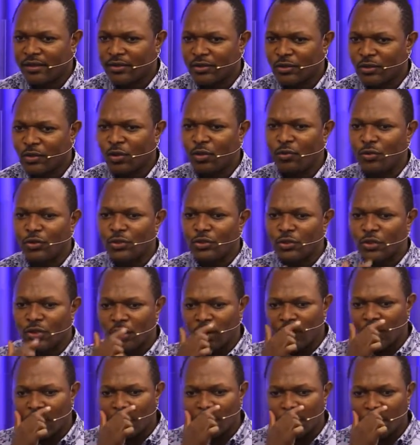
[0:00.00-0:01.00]
Glory to
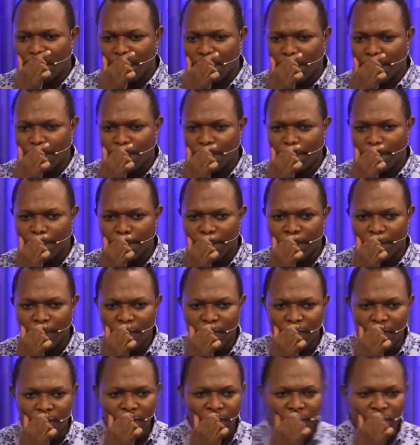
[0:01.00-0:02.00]
God.
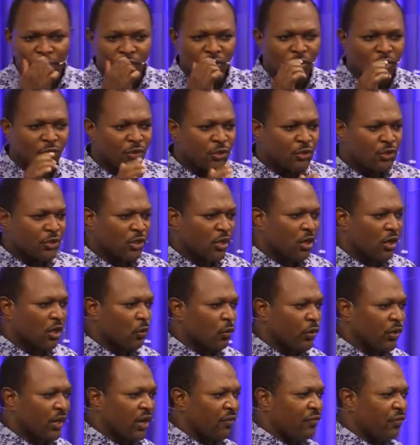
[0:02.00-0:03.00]
Glory to God.
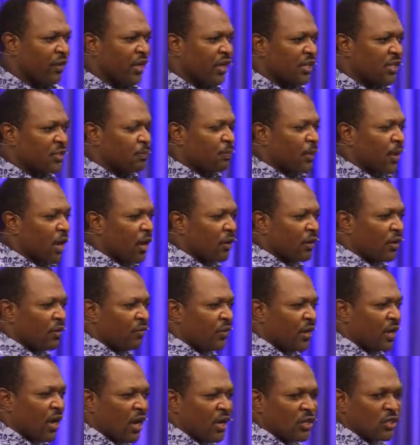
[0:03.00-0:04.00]
With every head bowed,
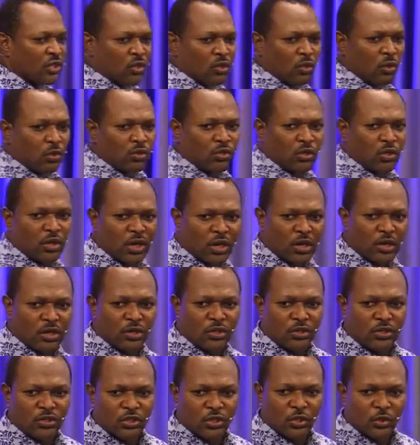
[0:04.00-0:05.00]
every eyes closed, all
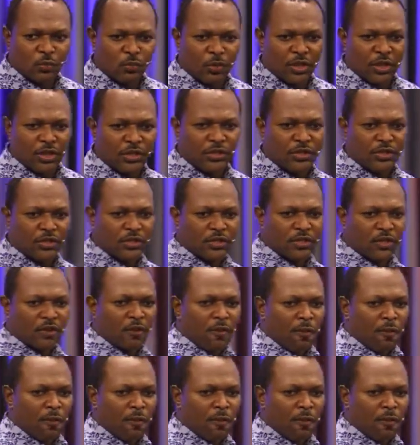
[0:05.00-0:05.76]
across this place,